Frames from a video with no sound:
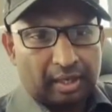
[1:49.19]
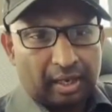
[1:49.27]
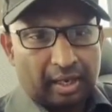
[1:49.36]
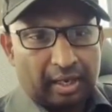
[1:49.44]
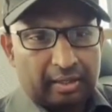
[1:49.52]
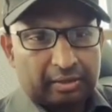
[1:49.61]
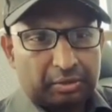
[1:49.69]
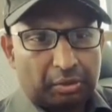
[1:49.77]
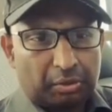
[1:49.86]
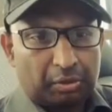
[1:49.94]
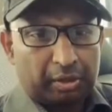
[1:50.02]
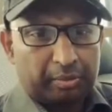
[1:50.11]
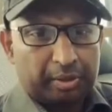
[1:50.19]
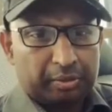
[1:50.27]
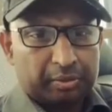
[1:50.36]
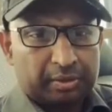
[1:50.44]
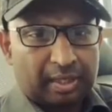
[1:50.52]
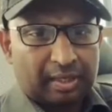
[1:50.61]
Dry ice should only be
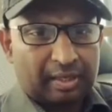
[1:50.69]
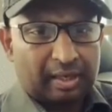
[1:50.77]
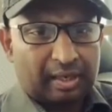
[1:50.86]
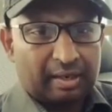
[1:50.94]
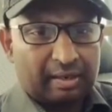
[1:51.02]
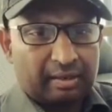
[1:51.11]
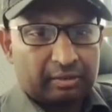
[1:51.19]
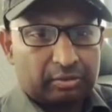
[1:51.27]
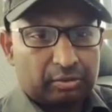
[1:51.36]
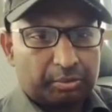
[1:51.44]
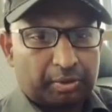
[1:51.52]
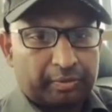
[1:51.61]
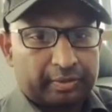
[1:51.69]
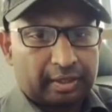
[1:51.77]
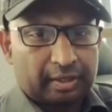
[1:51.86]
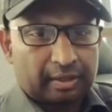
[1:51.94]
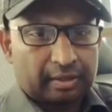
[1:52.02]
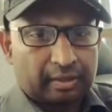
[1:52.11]
used under adult
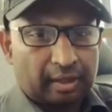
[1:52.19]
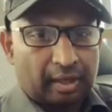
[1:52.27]
supervision.